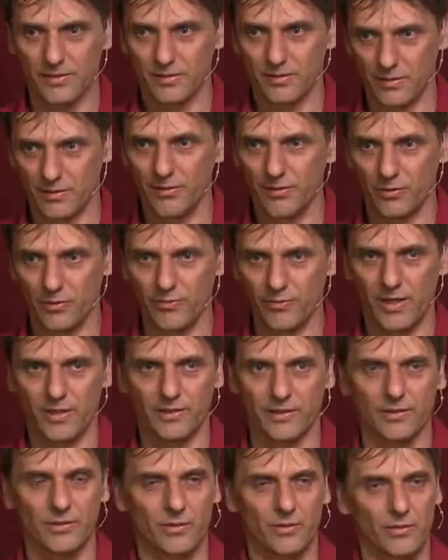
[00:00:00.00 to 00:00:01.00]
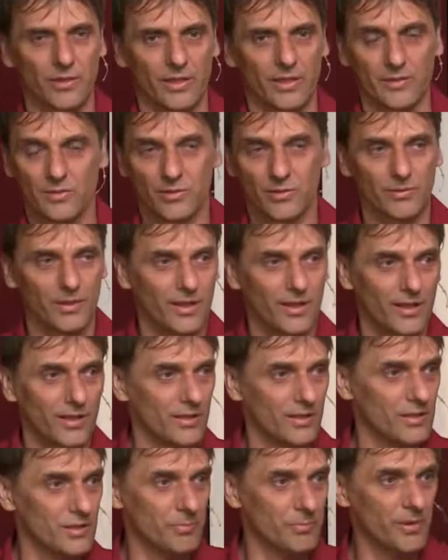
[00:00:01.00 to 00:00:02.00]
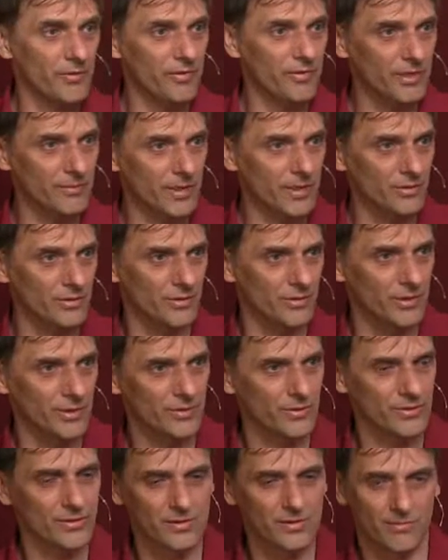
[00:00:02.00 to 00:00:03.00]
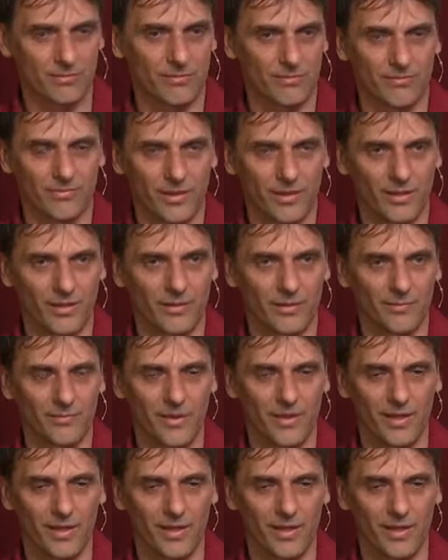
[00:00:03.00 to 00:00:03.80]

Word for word: Did you find it? Okay, so that's a perfect method because uh,